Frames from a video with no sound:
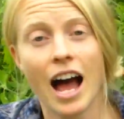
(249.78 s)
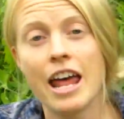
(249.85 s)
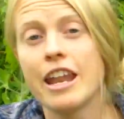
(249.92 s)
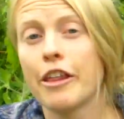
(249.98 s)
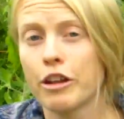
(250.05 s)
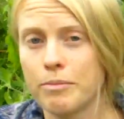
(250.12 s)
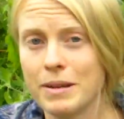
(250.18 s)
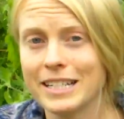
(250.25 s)

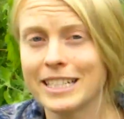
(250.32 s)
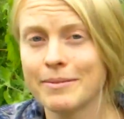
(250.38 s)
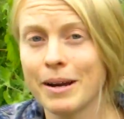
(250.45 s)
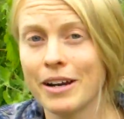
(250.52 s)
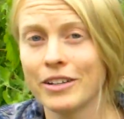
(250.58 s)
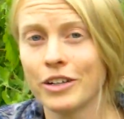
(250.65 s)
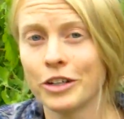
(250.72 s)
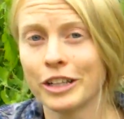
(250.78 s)
Another piece
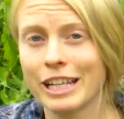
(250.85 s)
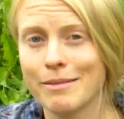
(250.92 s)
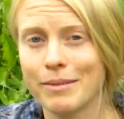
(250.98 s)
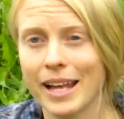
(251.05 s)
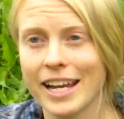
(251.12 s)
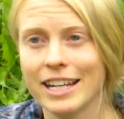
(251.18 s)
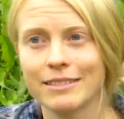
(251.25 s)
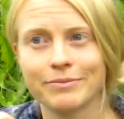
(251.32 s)
about early
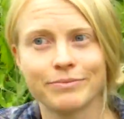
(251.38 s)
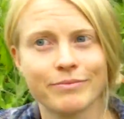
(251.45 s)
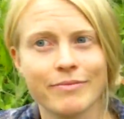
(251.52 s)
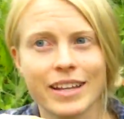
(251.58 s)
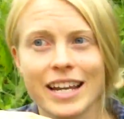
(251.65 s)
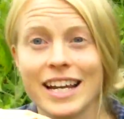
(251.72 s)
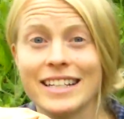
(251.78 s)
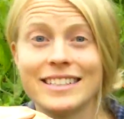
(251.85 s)
blight,
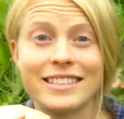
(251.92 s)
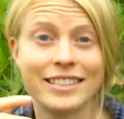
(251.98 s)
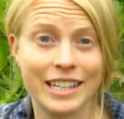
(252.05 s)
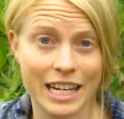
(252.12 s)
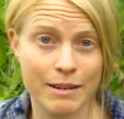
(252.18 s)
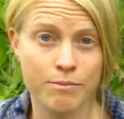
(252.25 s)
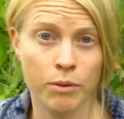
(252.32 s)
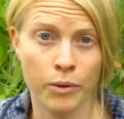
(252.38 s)
it's
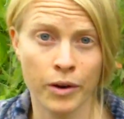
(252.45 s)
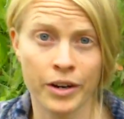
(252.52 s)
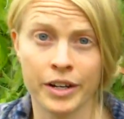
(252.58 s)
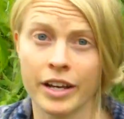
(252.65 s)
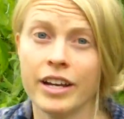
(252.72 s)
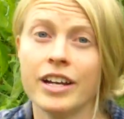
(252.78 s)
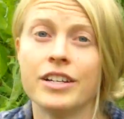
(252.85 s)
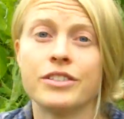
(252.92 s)
seed borne.